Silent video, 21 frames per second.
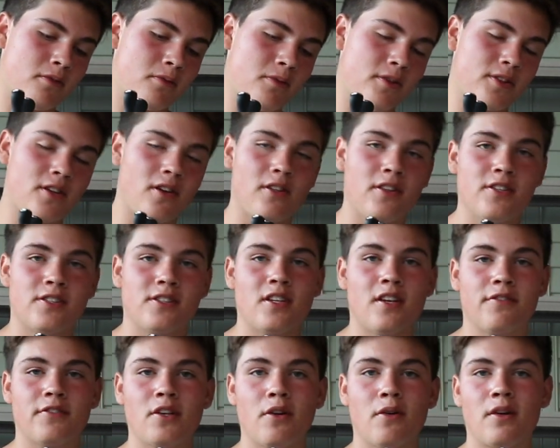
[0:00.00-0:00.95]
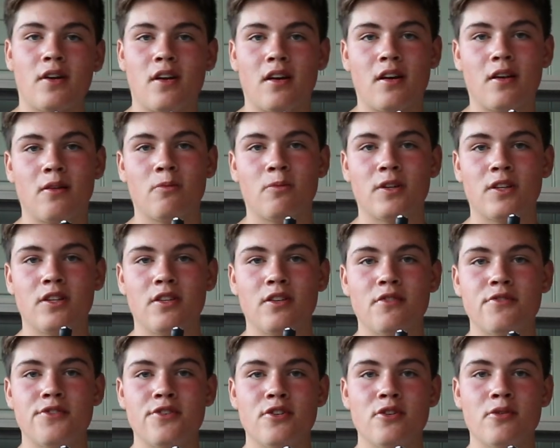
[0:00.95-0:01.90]
with all the stuff going on with
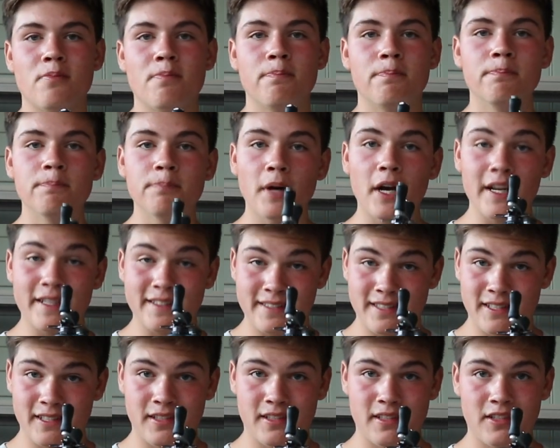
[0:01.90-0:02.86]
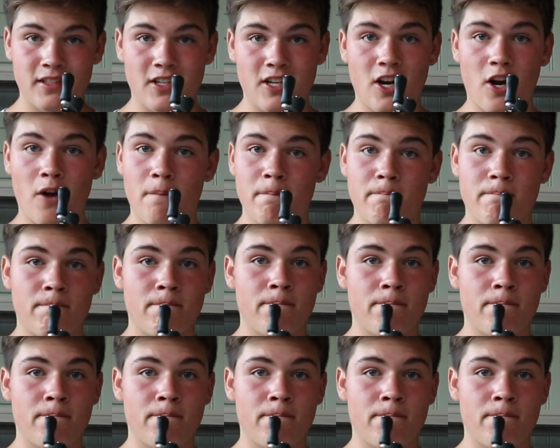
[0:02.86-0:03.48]
YouTube, but you know,